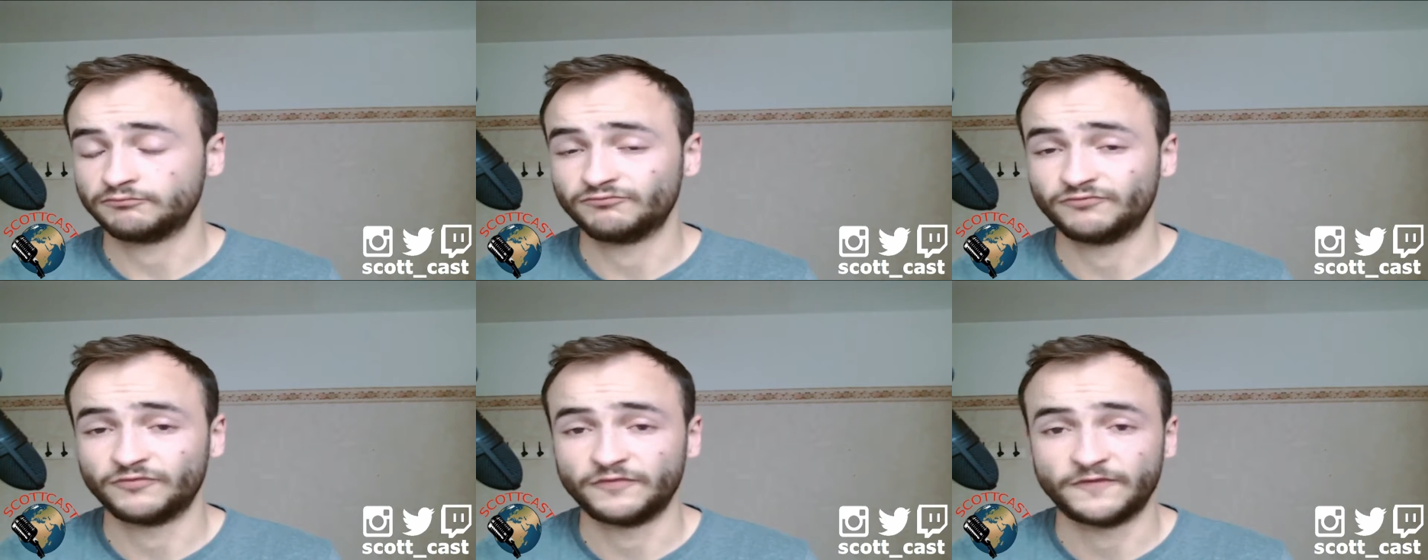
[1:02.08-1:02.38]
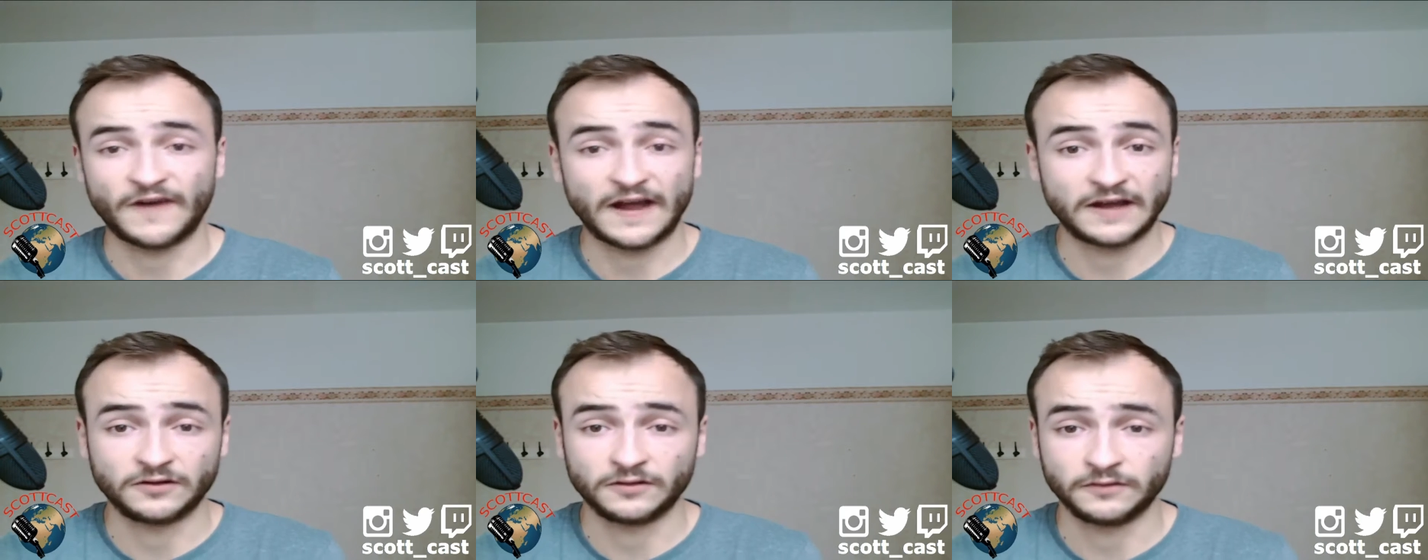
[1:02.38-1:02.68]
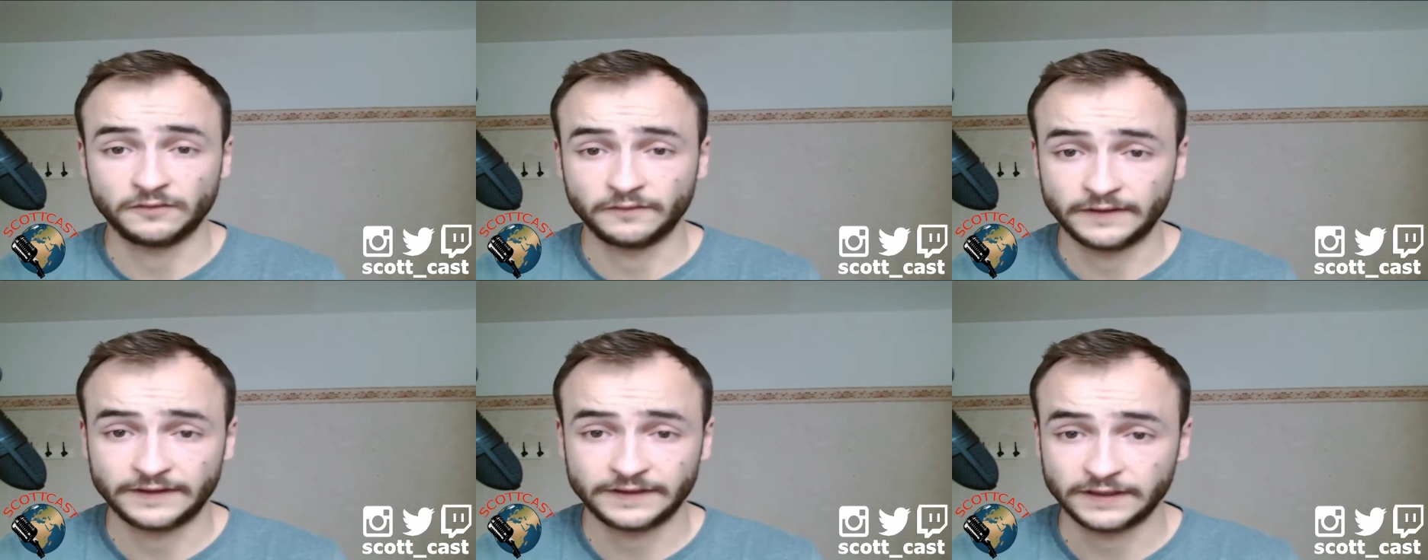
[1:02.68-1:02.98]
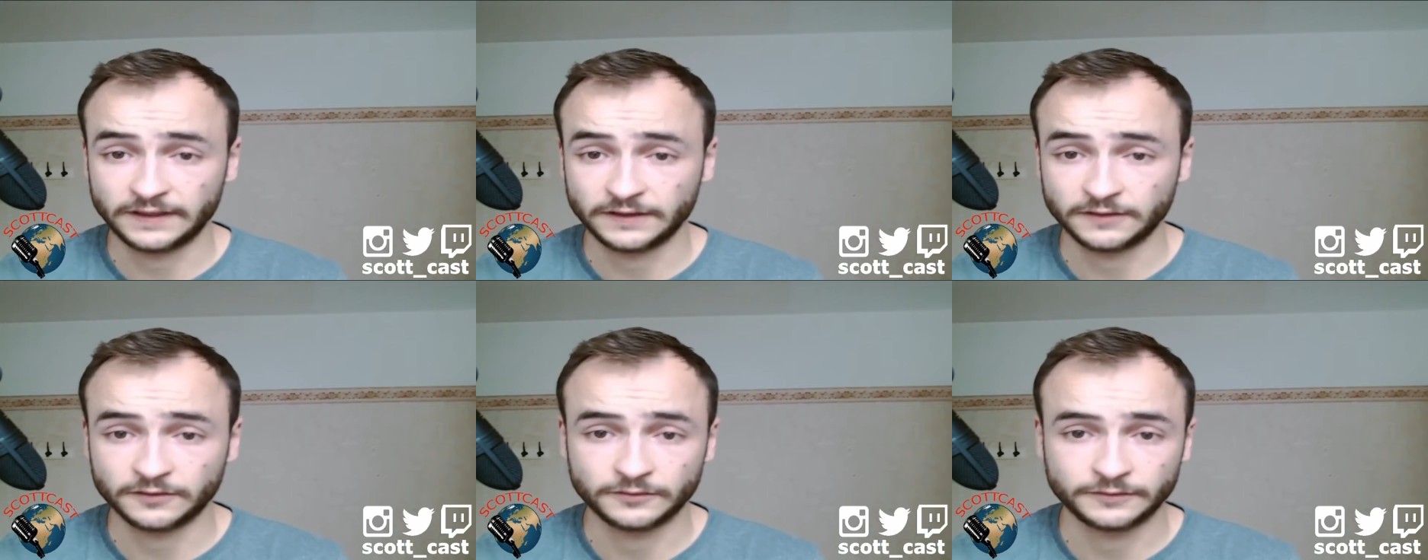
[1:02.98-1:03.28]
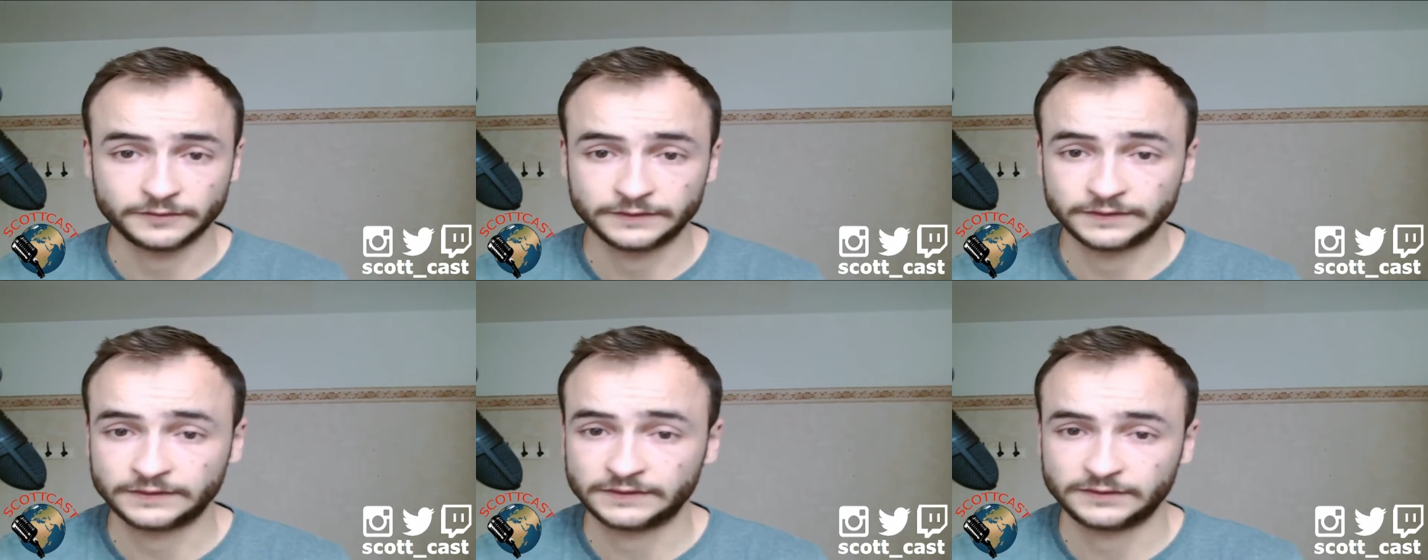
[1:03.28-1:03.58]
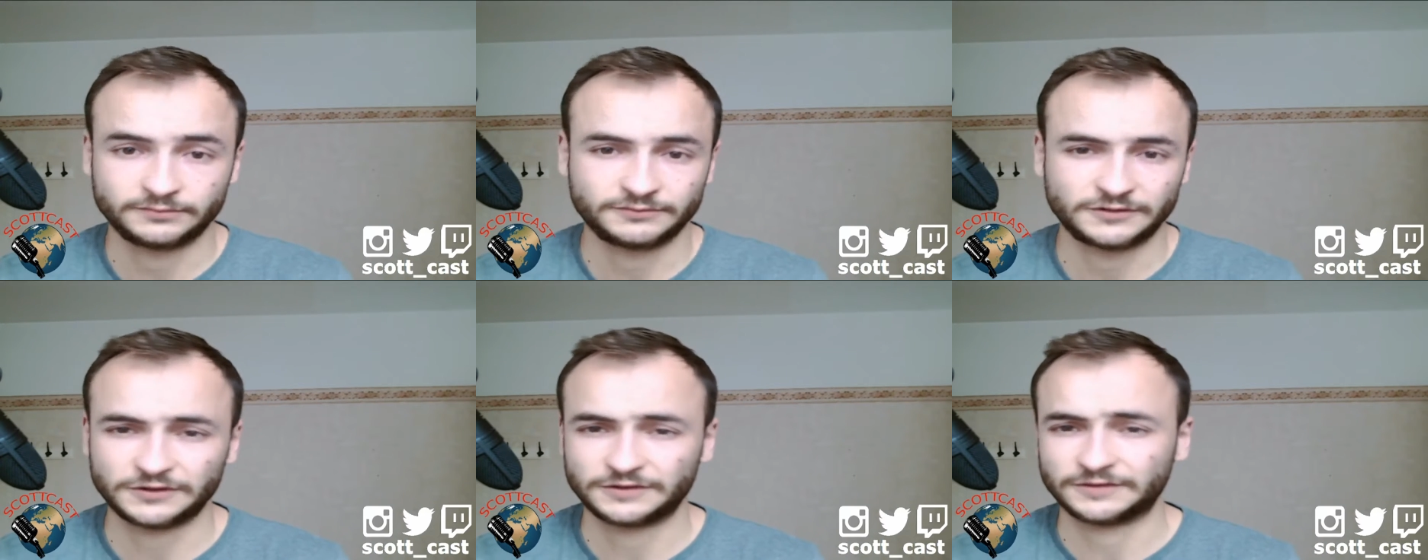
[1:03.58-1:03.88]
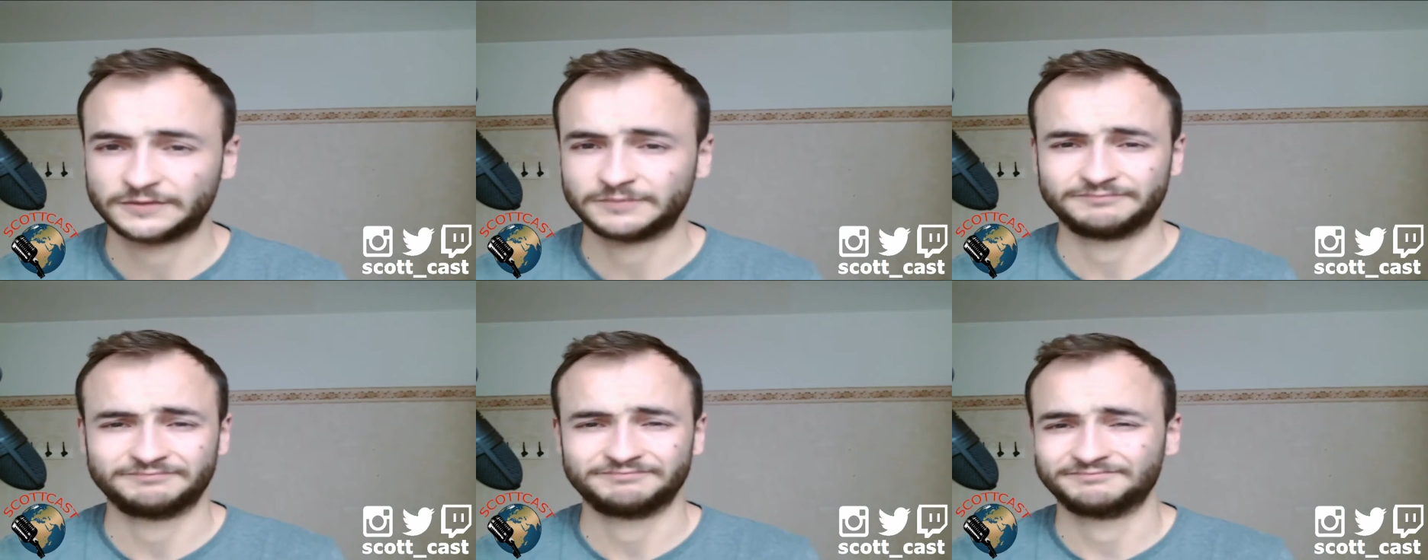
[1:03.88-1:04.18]
viral videos,
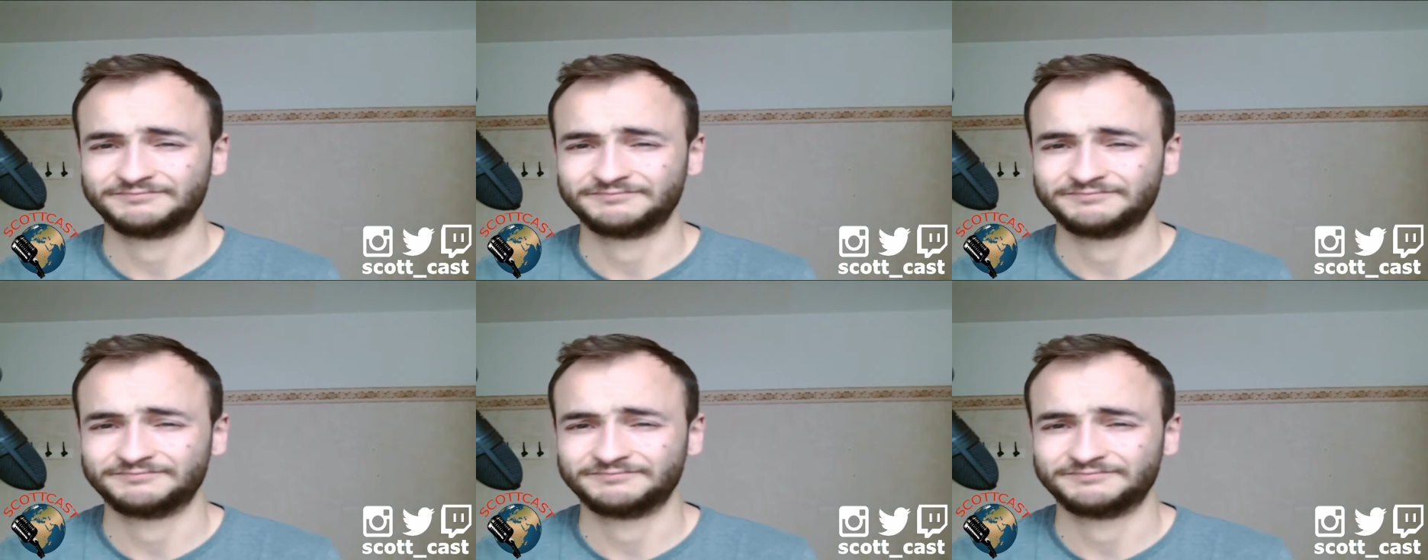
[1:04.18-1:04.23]
just